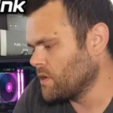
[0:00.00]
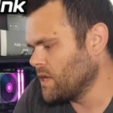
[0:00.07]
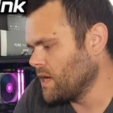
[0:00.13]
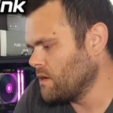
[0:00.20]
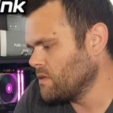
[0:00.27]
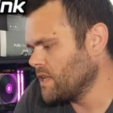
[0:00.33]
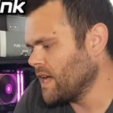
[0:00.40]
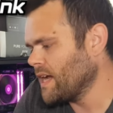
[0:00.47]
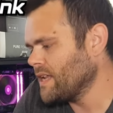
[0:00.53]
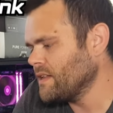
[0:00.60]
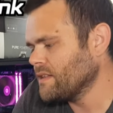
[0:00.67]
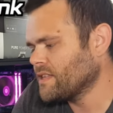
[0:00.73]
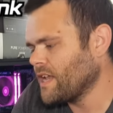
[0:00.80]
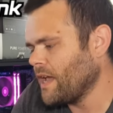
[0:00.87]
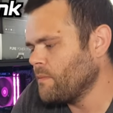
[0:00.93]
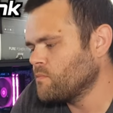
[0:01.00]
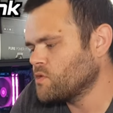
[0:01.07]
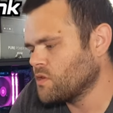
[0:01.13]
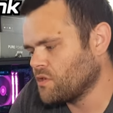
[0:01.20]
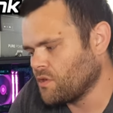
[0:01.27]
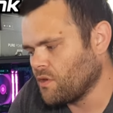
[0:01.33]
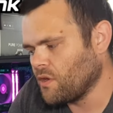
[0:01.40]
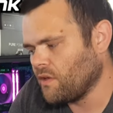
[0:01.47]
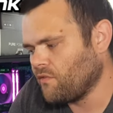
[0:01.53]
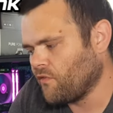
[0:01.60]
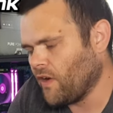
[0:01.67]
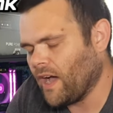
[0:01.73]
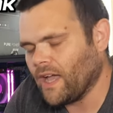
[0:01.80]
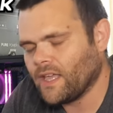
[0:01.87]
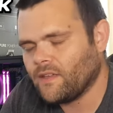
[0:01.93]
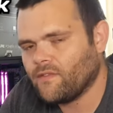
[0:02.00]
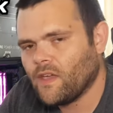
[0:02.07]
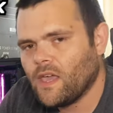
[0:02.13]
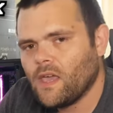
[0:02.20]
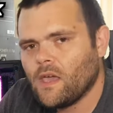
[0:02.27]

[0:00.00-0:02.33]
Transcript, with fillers: Now the idle temps are thirty-five,